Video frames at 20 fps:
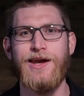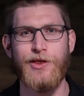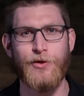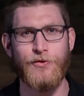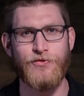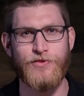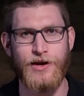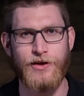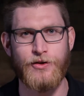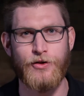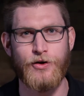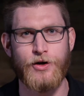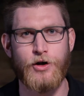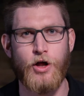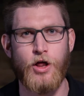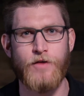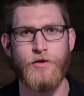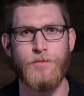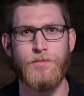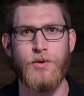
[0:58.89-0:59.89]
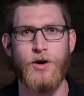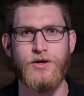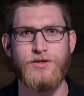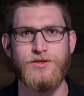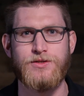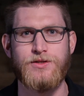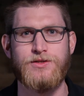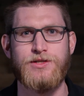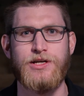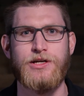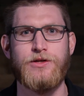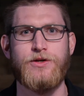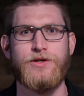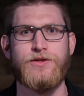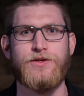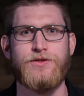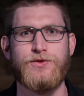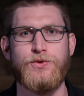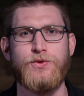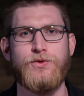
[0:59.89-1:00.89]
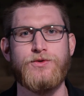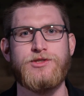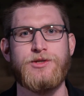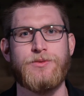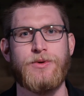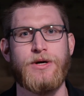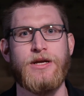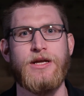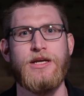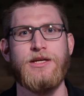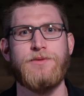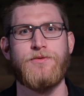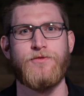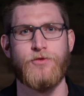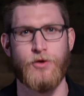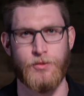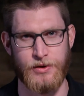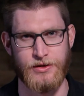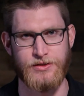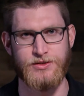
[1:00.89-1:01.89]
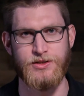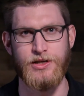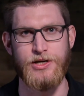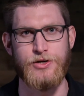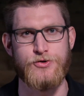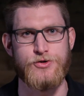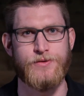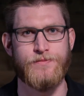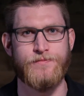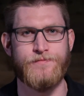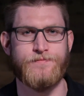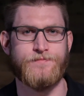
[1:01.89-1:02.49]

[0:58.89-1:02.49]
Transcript: Now let's take a look at all of our parts. Let's take a look at the tools that we're going to need to perform our installation.